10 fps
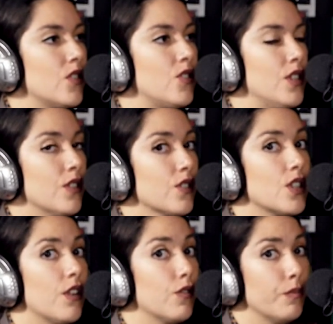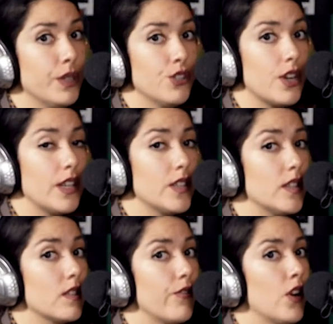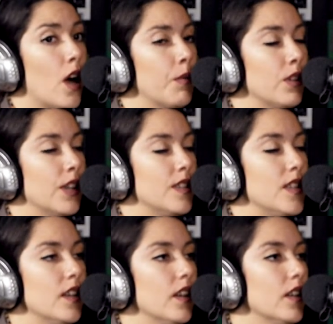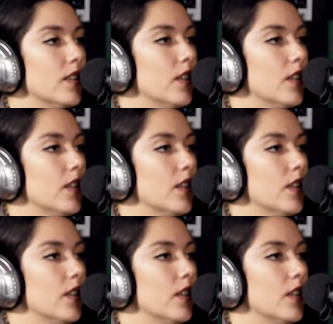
to just steal stuff from Pinterest, it's a phenomenal idea.